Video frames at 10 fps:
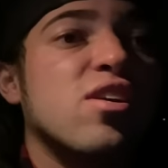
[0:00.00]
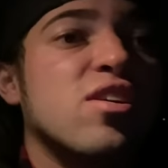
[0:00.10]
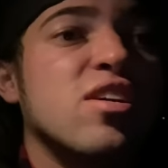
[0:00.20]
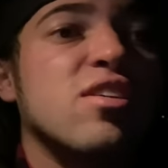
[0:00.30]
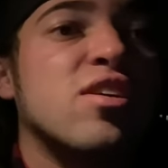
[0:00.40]

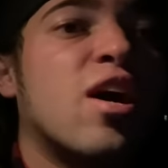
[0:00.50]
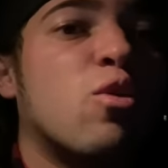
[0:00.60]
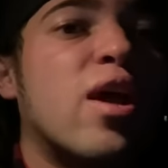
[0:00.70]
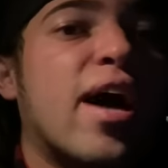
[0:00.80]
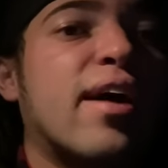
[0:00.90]

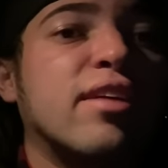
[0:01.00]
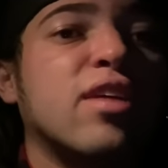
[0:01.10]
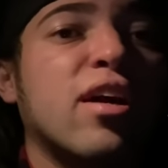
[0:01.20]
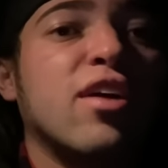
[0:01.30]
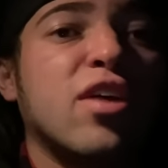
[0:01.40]

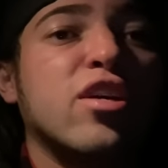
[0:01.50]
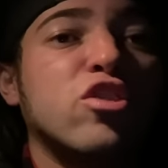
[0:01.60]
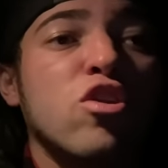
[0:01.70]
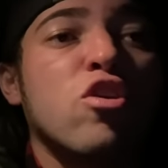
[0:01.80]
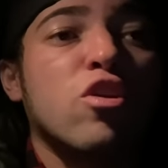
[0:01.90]
I think it's
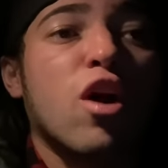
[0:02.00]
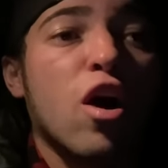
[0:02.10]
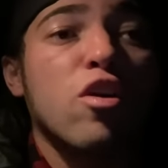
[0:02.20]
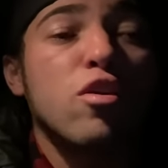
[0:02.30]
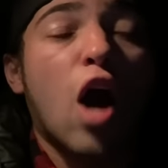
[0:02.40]
in
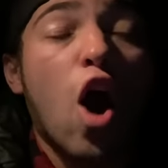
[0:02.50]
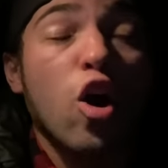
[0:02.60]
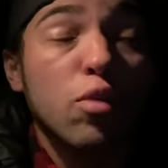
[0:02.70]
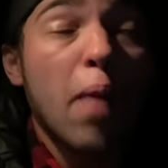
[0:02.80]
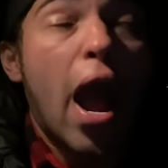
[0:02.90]

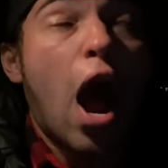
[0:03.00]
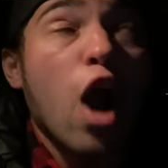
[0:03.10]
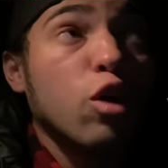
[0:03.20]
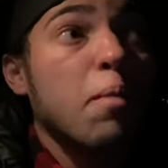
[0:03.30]
our